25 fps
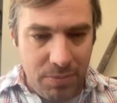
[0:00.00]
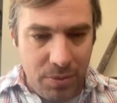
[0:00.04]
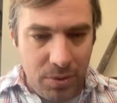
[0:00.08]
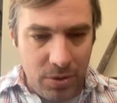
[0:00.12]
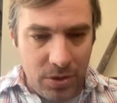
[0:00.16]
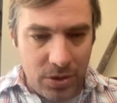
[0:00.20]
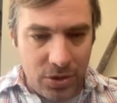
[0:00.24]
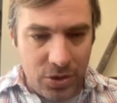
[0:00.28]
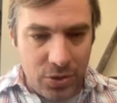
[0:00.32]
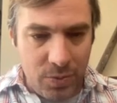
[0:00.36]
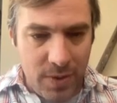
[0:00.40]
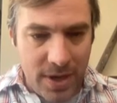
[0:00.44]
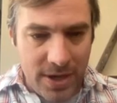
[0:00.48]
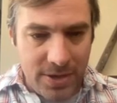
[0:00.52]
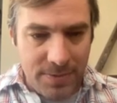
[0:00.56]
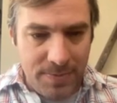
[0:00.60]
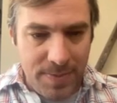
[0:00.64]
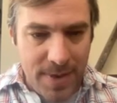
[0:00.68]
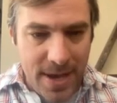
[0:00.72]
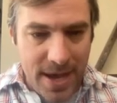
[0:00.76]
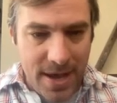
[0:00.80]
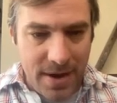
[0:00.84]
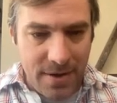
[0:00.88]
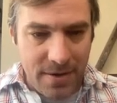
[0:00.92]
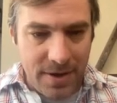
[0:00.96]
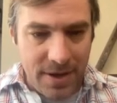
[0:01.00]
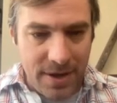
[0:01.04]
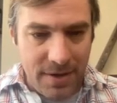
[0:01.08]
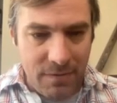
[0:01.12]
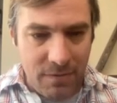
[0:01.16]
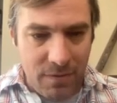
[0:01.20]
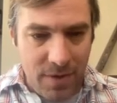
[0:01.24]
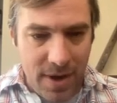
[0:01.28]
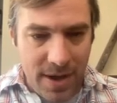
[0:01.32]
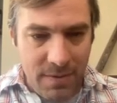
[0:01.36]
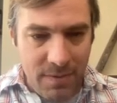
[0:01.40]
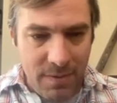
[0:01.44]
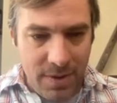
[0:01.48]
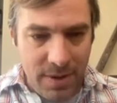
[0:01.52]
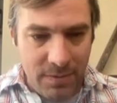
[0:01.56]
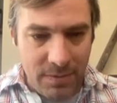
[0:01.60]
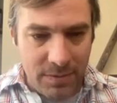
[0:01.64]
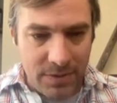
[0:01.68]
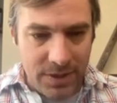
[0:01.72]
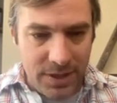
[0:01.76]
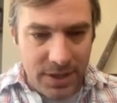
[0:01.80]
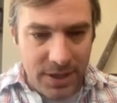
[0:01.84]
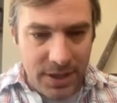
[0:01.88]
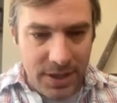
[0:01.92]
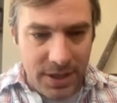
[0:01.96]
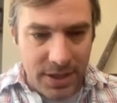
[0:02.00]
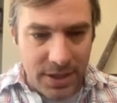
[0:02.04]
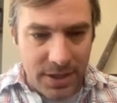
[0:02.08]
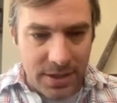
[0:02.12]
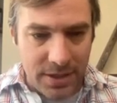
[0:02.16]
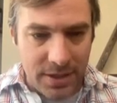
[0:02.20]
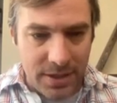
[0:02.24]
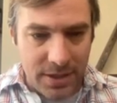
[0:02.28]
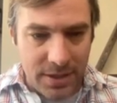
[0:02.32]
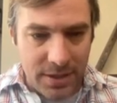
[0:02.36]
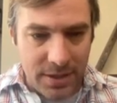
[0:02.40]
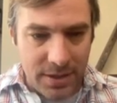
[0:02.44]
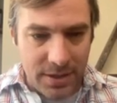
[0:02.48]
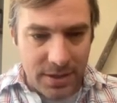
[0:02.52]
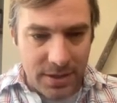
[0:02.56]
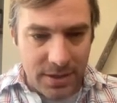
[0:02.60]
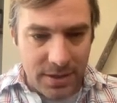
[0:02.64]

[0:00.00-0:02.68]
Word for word: bullish wedge pattern. And right when it was here,